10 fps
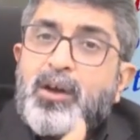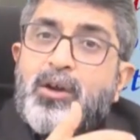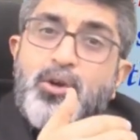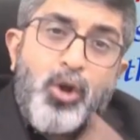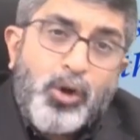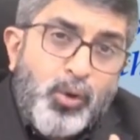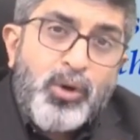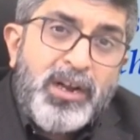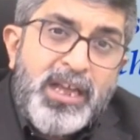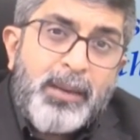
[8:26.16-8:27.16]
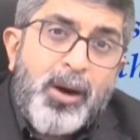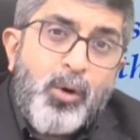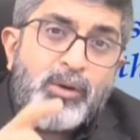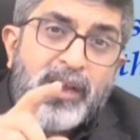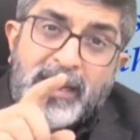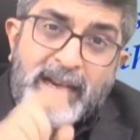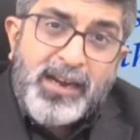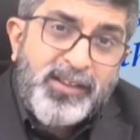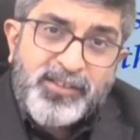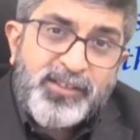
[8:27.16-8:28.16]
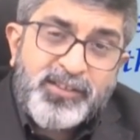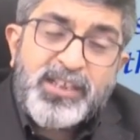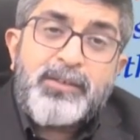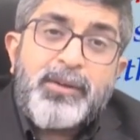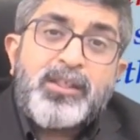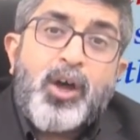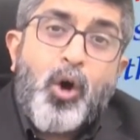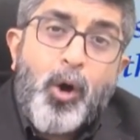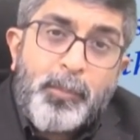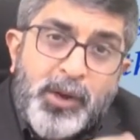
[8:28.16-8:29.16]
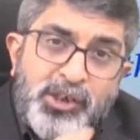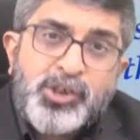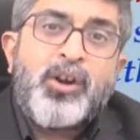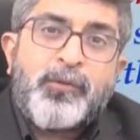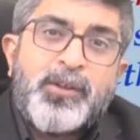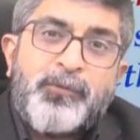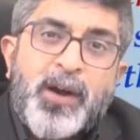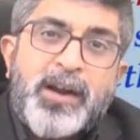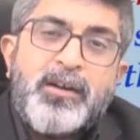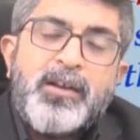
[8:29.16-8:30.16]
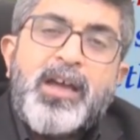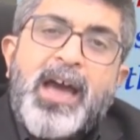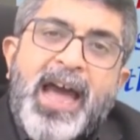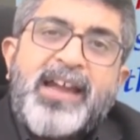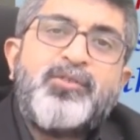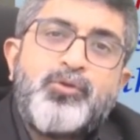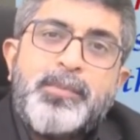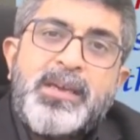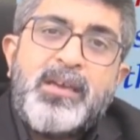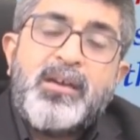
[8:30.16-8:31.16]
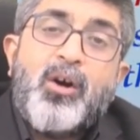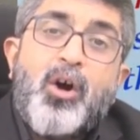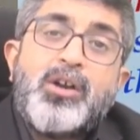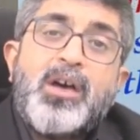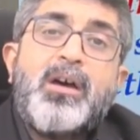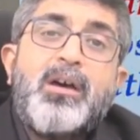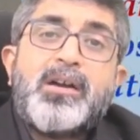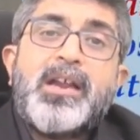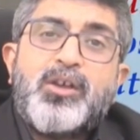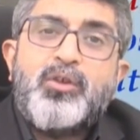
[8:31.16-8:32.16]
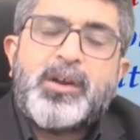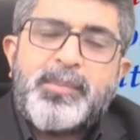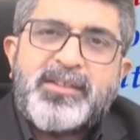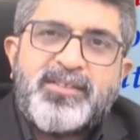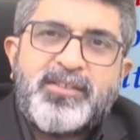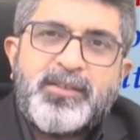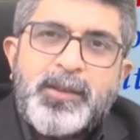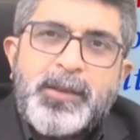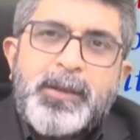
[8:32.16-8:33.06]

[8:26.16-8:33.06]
Not only about analysis, even the operation of the fund has to be on a regular basis.